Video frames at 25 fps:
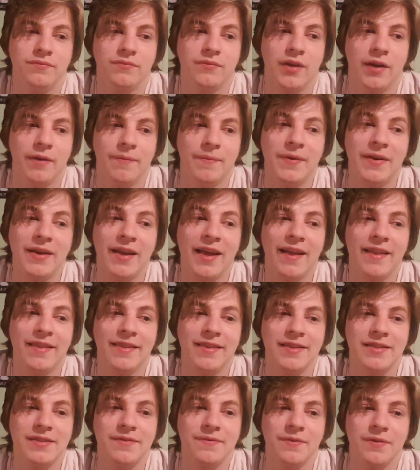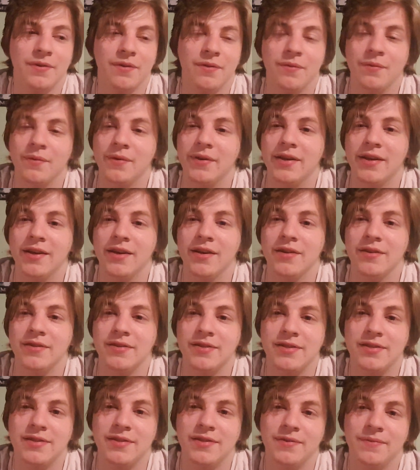I've been at this for 3
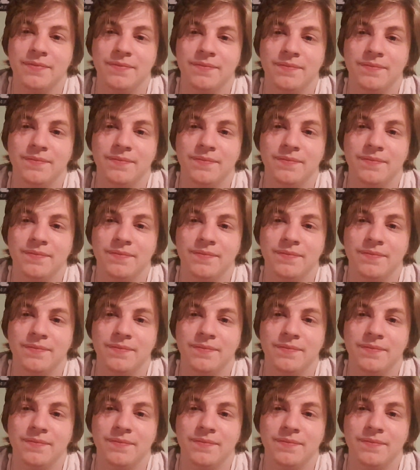years.